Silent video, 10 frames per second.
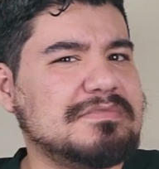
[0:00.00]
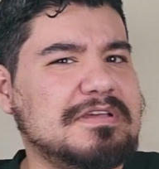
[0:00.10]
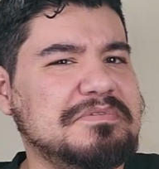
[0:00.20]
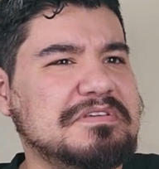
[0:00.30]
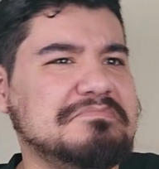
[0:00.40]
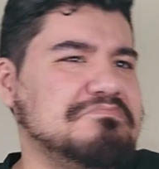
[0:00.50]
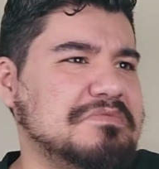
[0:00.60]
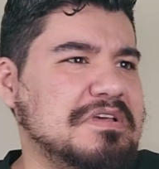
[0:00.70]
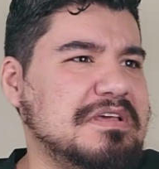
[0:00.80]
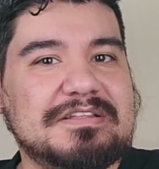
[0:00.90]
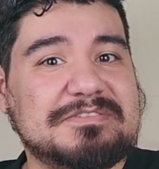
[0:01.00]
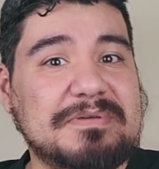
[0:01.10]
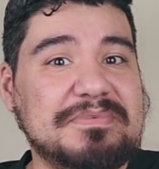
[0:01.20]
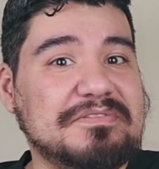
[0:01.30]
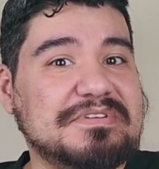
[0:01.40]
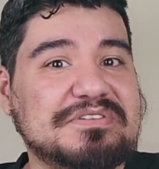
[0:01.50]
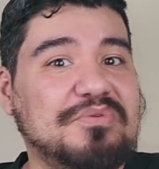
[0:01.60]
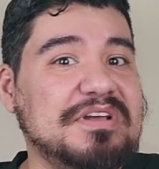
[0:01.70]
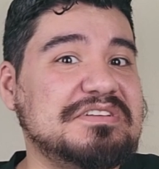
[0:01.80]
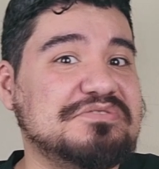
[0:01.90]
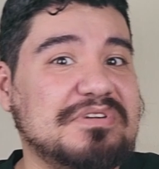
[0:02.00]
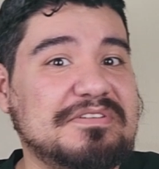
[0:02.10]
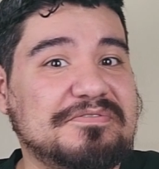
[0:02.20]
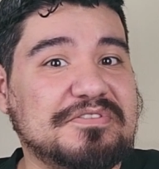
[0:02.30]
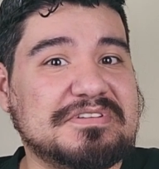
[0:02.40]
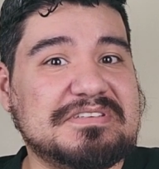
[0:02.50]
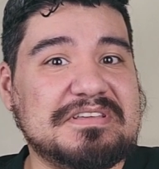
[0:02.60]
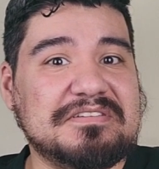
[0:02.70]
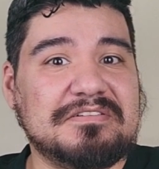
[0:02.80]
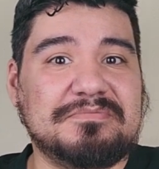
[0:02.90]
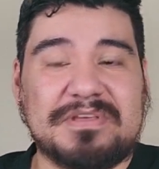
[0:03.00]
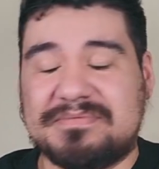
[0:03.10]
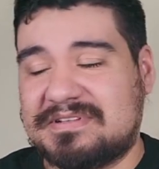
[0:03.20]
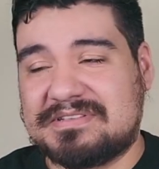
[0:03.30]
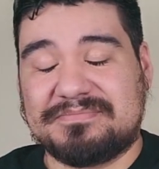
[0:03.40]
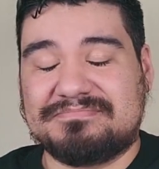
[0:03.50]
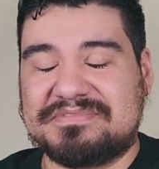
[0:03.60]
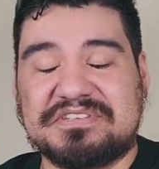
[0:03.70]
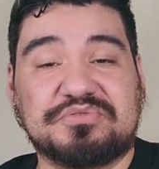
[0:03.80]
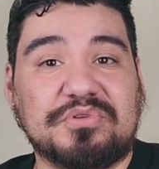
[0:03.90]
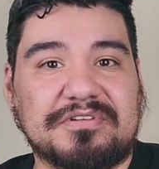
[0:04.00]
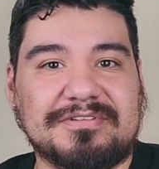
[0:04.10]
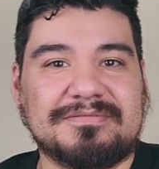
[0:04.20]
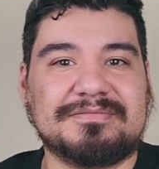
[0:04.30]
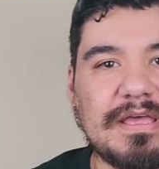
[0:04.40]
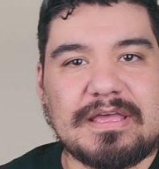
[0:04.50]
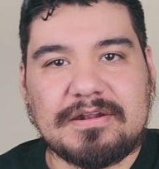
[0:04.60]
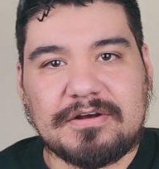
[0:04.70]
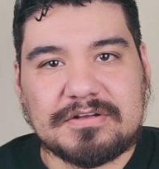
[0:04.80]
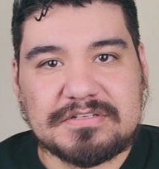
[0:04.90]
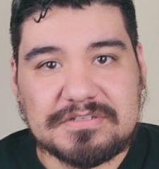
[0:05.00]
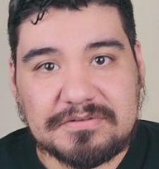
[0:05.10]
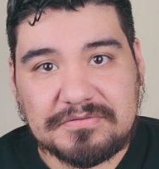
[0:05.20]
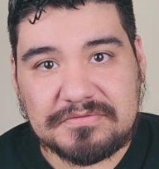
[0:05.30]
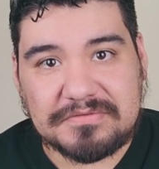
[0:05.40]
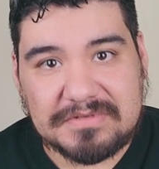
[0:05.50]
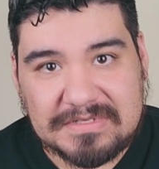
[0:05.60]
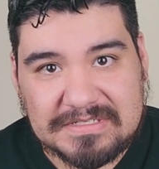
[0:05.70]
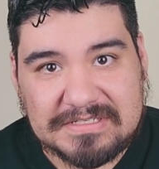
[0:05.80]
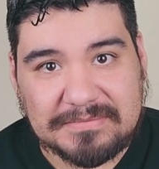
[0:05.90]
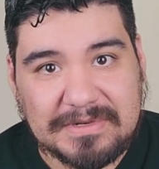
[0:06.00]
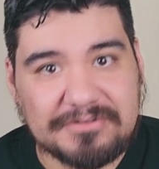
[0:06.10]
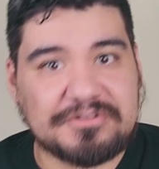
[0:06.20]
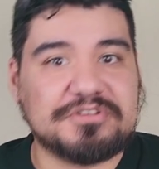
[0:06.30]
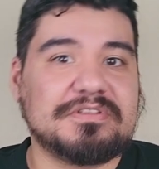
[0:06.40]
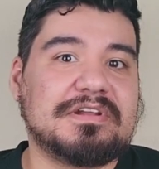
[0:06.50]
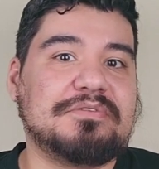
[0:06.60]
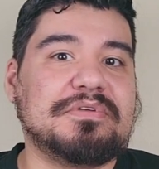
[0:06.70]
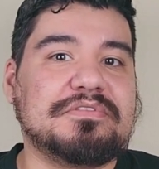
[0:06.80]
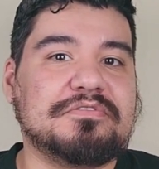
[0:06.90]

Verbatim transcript: I mean, this might be the reason why she's running for a seat, you know, maybe it's the disorder. And also some literature that I went